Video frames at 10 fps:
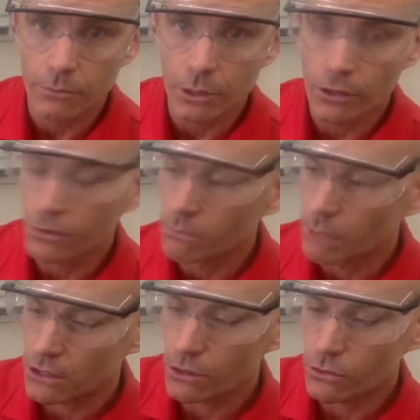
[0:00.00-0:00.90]
We're just
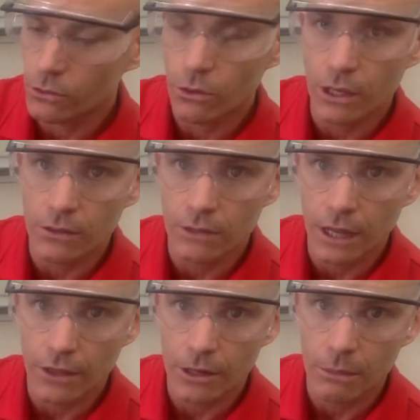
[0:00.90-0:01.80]
mix those two things
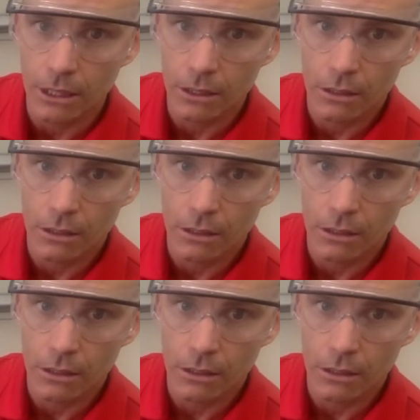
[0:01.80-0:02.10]
together, but